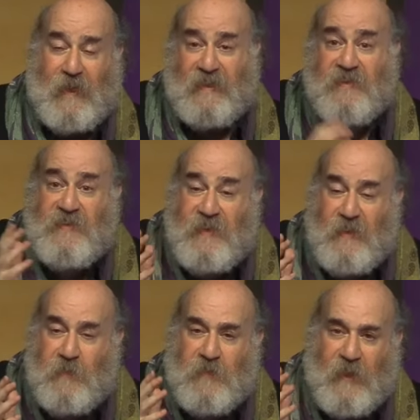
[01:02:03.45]
And it
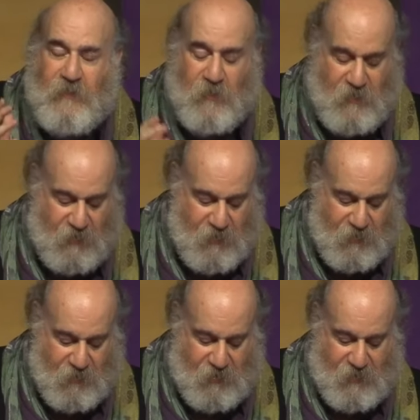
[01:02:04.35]
seems like those theories
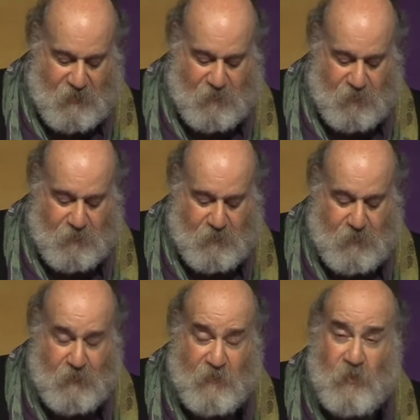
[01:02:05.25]
are successful.
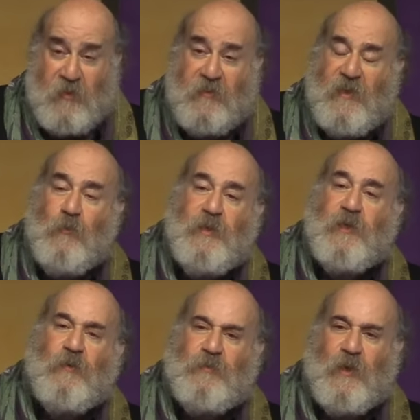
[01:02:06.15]
So the thing we
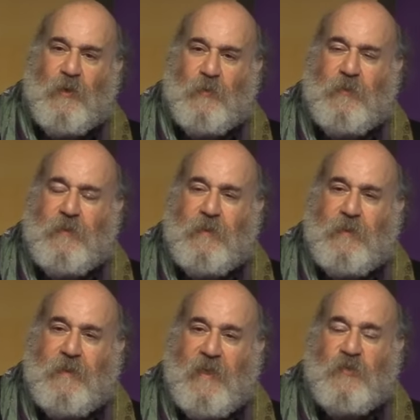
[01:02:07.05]
don't know
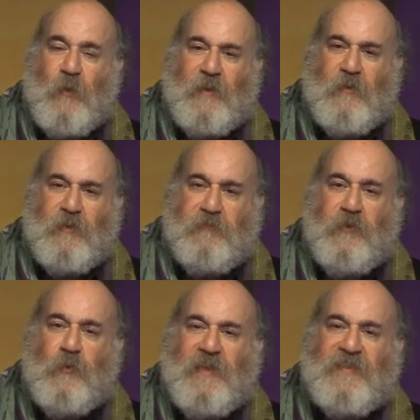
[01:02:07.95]
is whether the
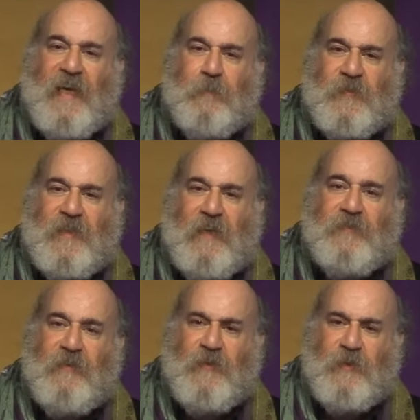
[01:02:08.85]
few examples that I've
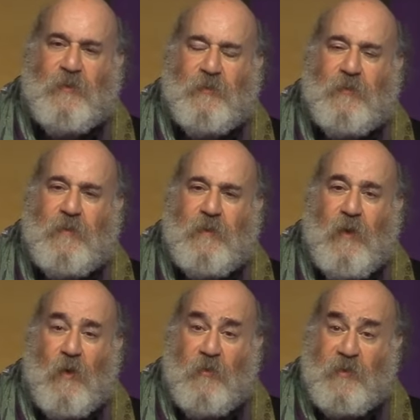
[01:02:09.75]
given you
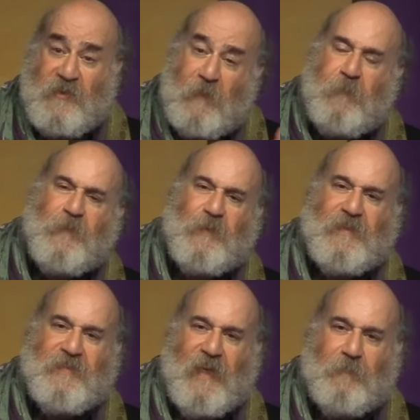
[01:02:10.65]
are the typical
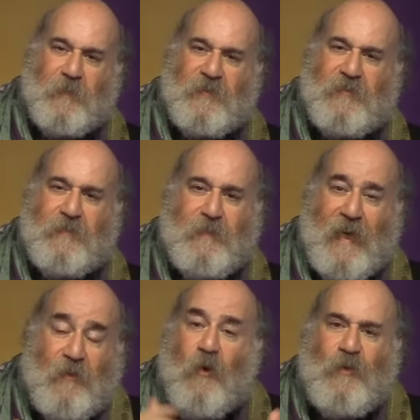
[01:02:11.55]
examples,
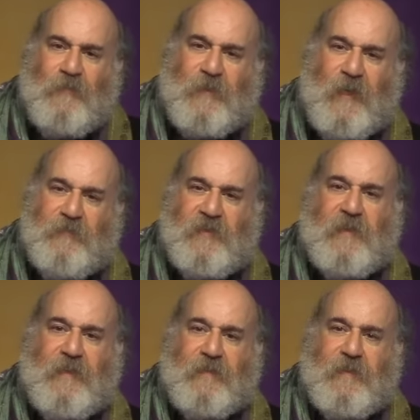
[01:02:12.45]
and all of life is
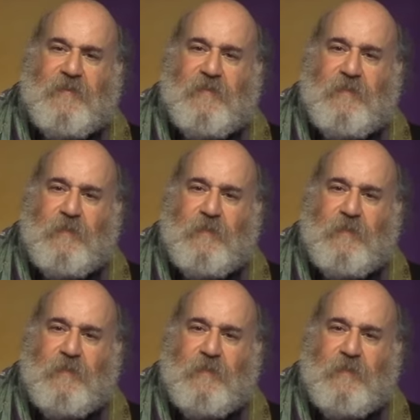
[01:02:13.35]
like this,